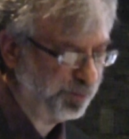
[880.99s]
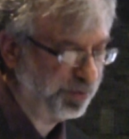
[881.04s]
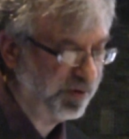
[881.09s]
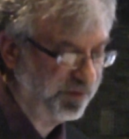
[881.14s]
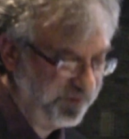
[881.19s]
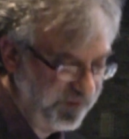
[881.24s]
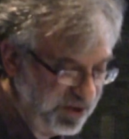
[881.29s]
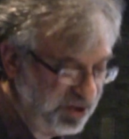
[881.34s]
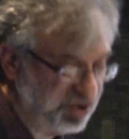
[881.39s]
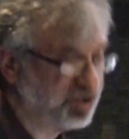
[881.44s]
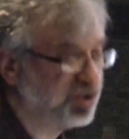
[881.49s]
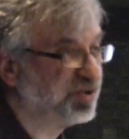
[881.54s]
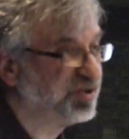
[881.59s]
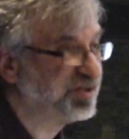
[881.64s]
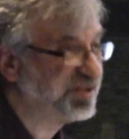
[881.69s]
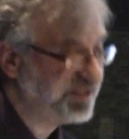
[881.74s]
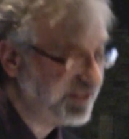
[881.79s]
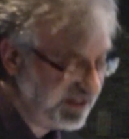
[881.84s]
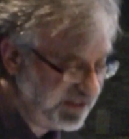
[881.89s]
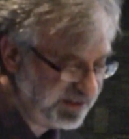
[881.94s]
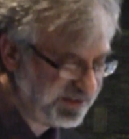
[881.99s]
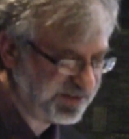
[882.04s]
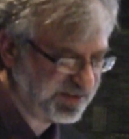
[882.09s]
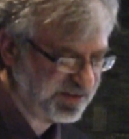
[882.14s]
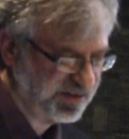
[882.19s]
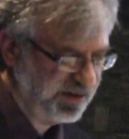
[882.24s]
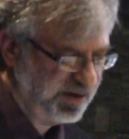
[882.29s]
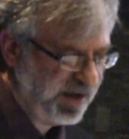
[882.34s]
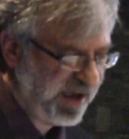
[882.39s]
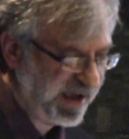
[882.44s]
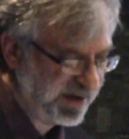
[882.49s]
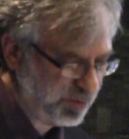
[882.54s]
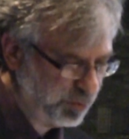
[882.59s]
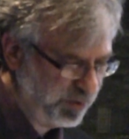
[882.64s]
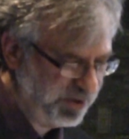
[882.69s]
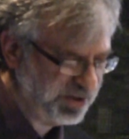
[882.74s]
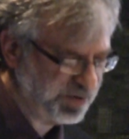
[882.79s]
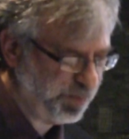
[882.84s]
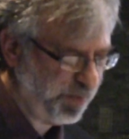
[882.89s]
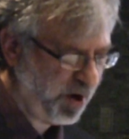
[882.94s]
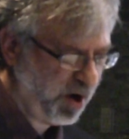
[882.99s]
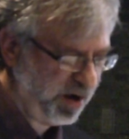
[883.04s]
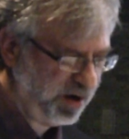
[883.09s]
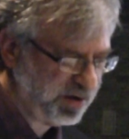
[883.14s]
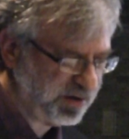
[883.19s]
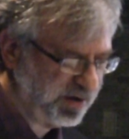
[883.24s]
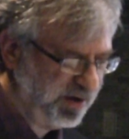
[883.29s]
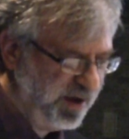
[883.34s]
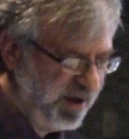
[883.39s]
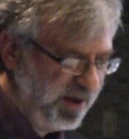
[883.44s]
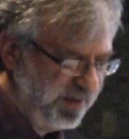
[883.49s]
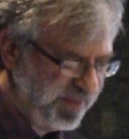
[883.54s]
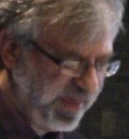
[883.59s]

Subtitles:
provincial seats at Queen's Park.